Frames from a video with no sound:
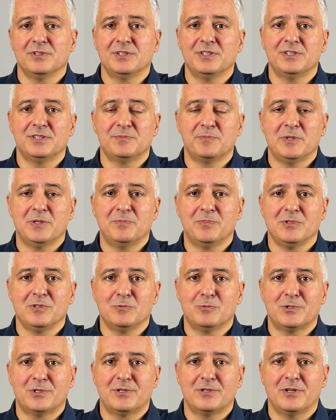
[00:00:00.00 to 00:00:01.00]
these
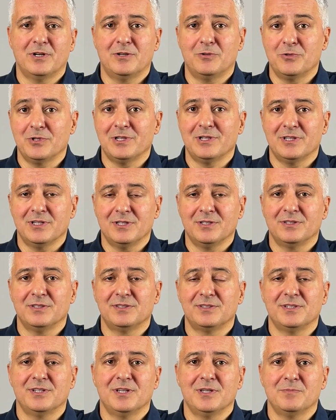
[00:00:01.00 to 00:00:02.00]
people were really in
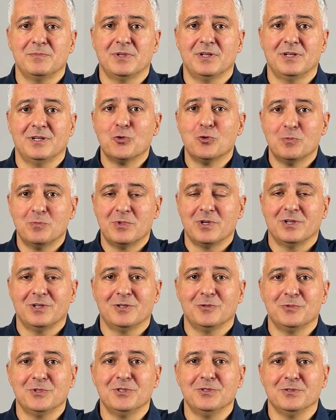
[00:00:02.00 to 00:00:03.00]
the same room
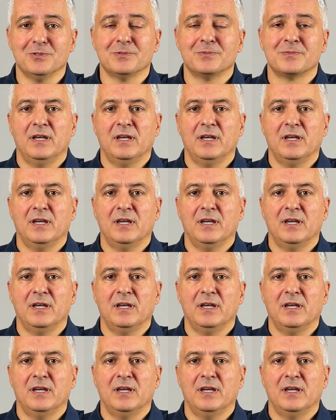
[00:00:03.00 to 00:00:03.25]
with you.